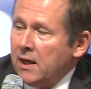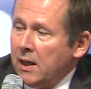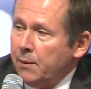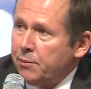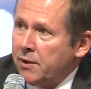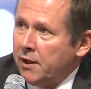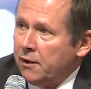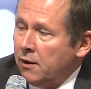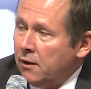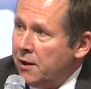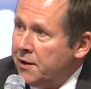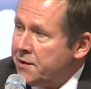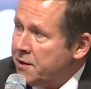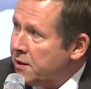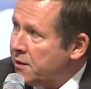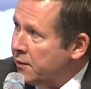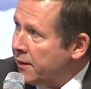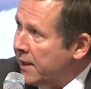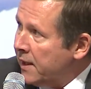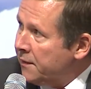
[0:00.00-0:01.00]
high priority
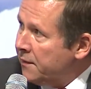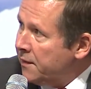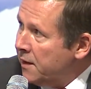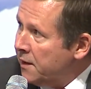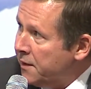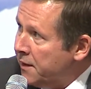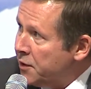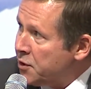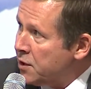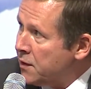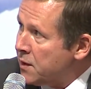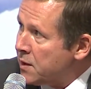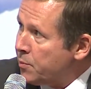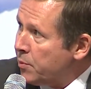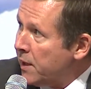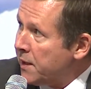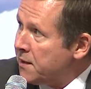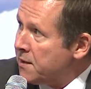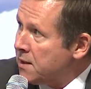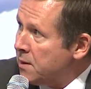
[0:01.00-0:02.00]
to get the indigenous
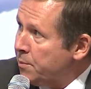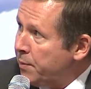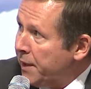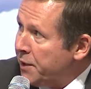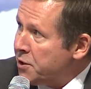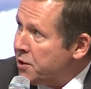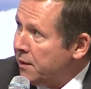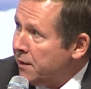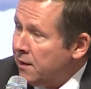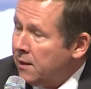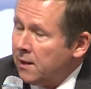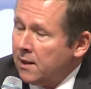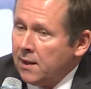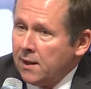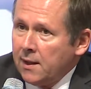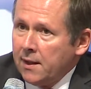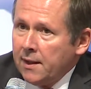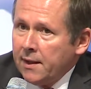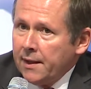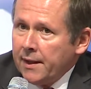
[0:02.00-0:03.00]
participation.
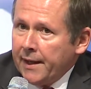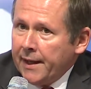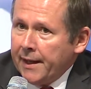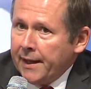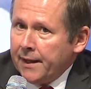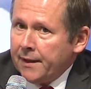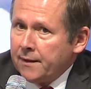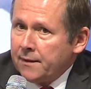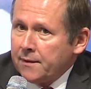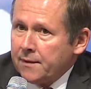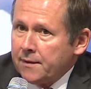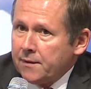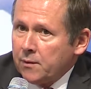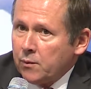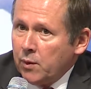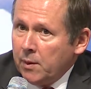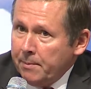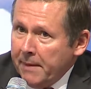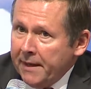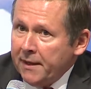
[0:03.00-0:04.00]
And
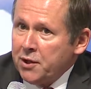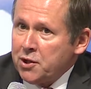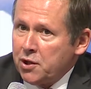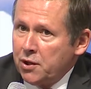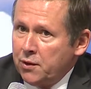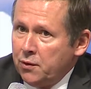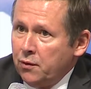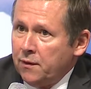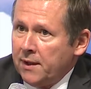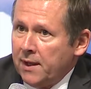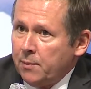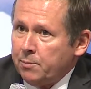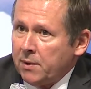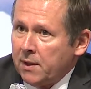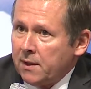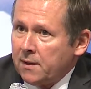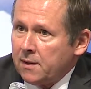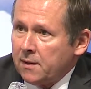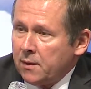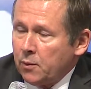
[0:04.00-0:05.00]
we managed to do that,
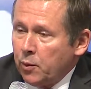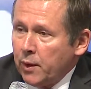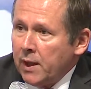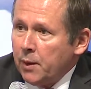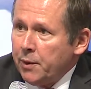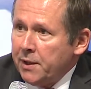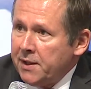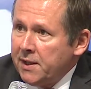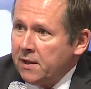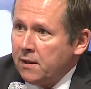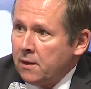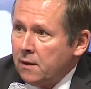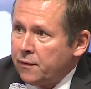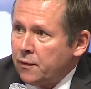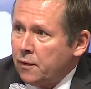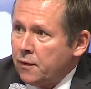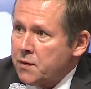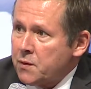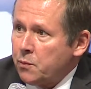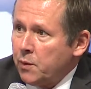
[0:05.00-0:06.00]
but the way we did it, of
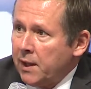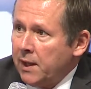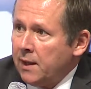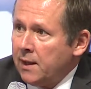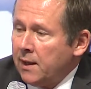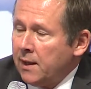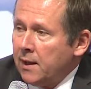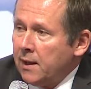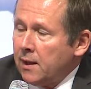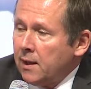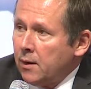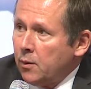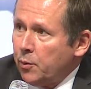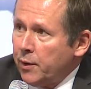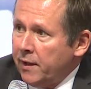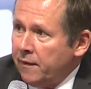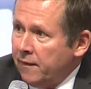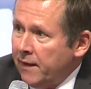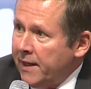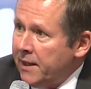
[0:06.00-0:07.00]
course, we
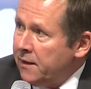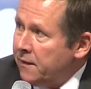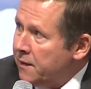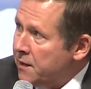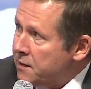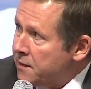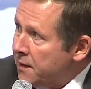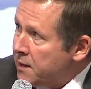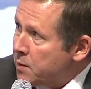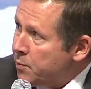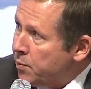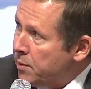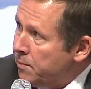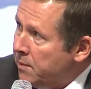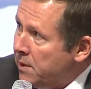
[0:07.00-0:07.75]
invited the six